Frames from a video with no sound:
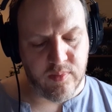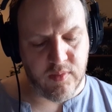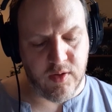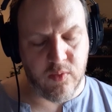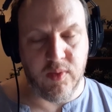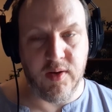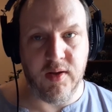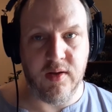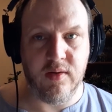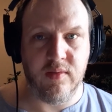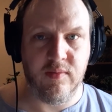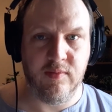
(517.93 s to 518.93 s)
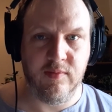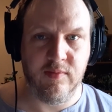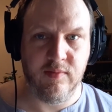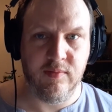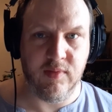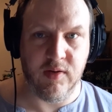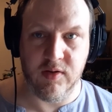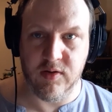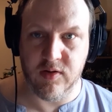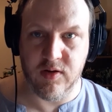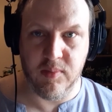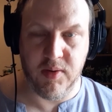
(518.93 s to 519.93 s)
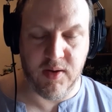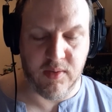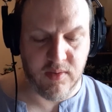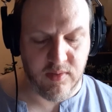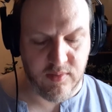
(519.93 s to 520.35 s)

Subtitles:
It went in and didn't come out.